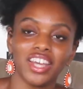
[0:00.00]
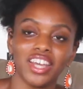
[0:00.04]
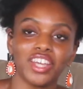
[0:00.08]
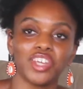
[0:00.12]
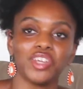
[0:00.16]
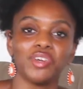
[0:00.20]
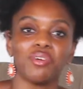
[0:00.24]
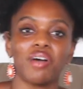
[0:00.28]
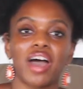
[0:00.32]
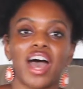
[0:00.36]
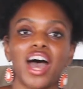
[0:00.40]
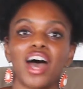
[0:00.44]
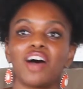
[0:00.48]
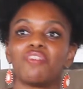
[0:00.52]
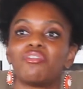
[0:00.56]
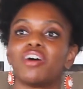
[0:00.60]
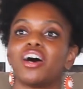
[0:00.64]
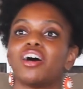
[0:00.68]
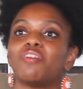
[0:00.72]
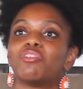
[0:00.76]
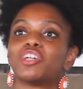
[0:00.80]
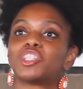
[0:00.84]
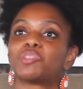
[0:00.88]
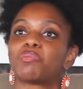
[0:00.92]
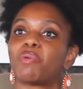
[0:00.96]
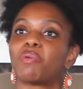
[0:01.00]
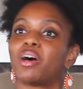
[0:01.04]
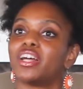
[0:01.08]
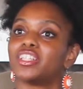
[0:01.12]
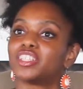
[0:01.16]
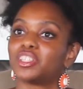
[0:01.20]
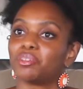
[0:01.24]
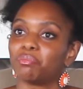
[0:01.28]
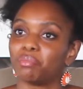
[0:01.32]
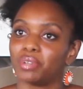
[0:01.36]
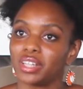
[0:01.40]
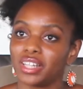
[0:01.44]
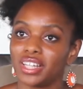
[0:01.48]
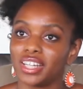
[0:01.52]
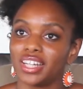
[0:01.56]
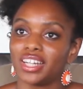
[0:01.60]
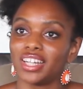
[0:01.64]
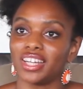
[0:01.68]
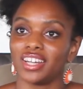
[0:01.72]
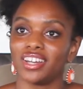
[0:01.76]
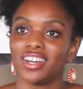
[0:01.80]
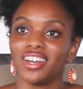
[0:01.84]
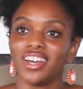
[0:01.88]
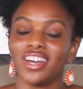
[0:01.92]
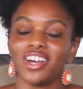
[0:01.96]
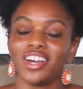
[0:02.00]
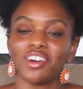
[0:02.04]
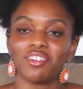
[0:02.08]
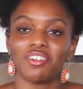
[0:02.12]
You have a responsibility,